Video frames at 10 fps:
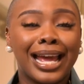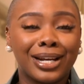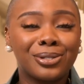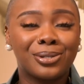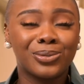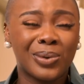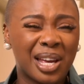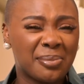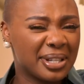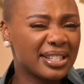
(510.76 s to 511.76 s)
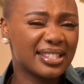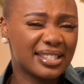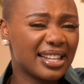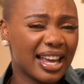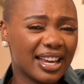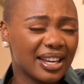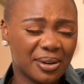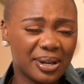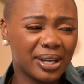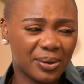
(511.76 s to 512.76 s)
lie, those clues were a bit, like,
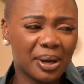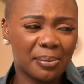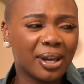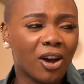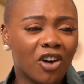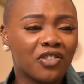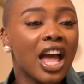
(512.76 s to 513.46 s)
anyway, a bit off.